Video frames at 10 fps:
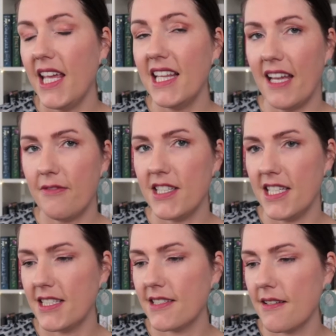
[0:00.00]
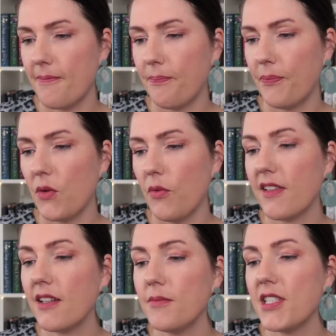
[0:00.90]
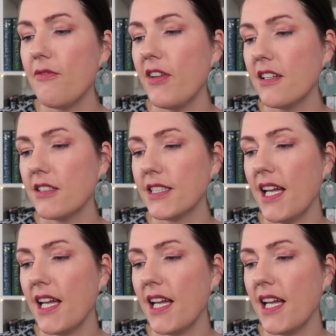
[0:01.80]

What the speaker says: He left this. With clumsy fingers,